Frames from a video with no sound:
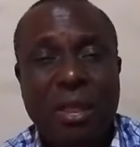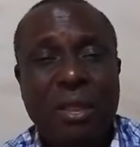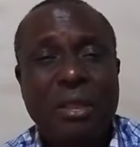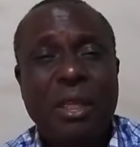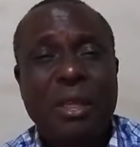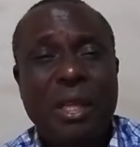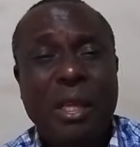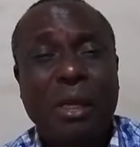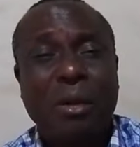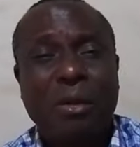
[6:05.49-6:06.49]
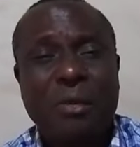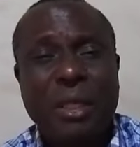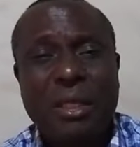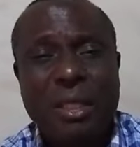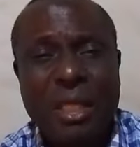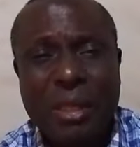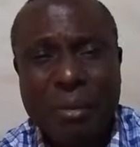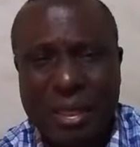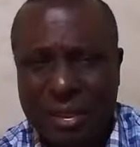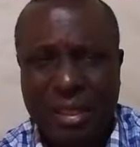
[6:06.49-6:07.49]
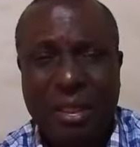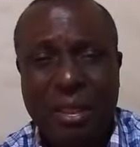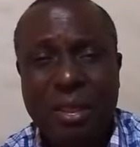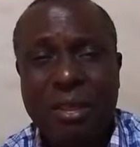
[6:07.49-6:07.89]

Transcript: is a year of intimacy.